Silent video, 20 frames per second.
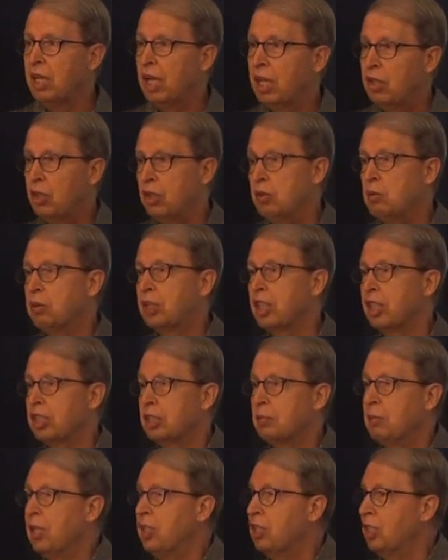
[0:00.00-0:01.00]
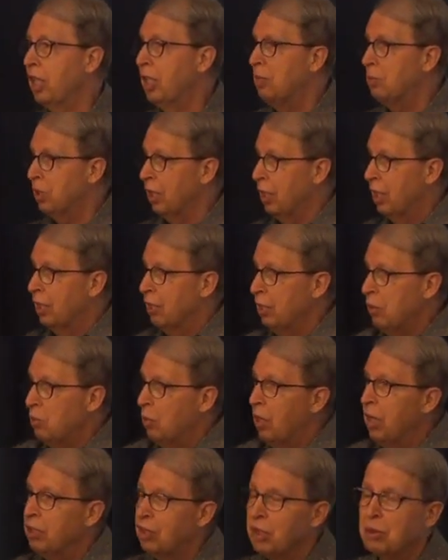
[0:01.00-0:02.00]
In the New Testament, James, you
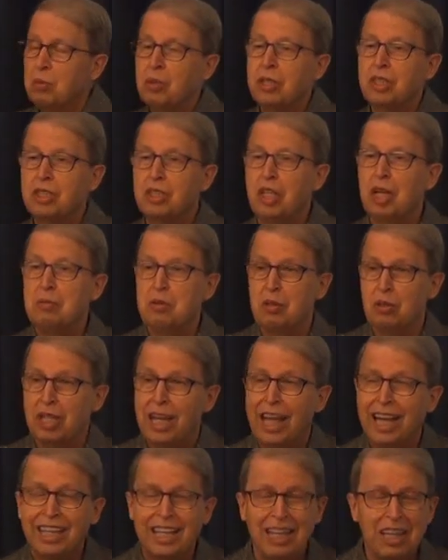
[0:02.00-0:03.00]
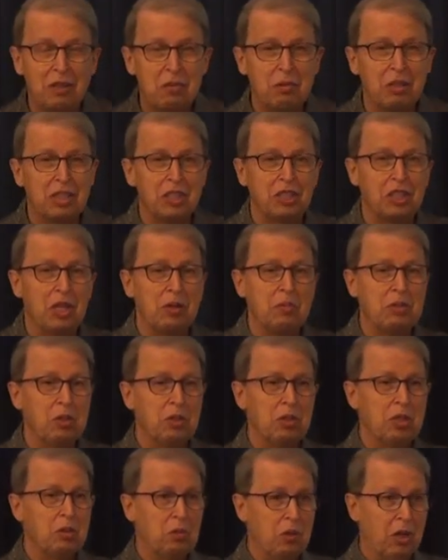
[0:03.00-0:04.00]
want wisdom, you're lacking wisdom,
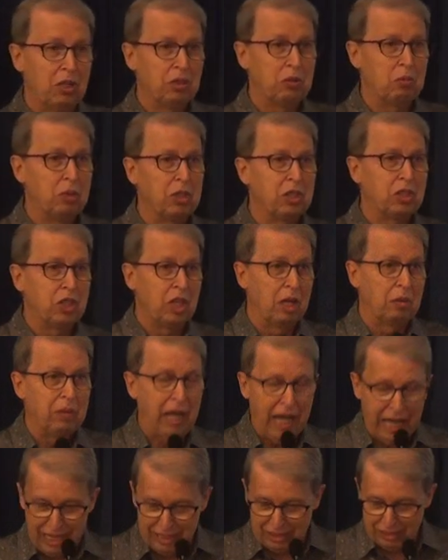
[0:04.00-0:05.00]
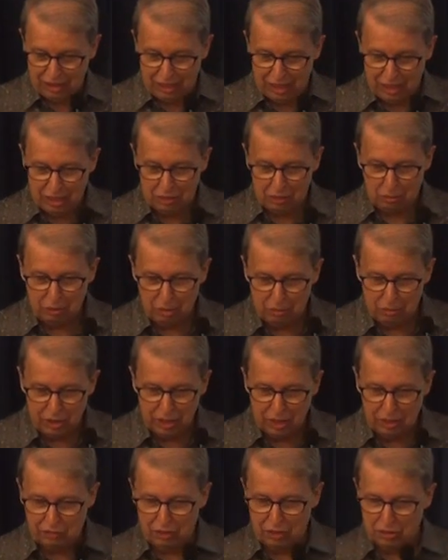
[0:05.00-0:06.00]
you, you want wisdom, ask and it will be
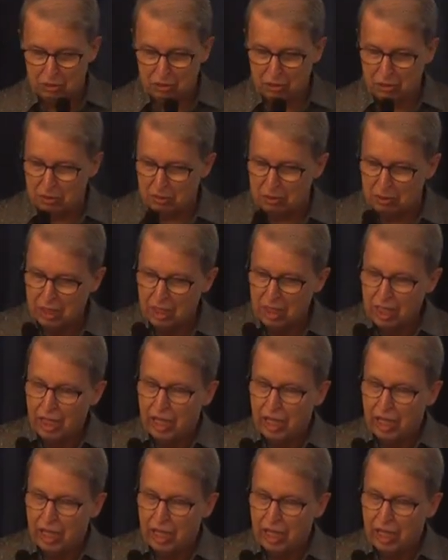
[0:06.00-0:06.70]
given to you.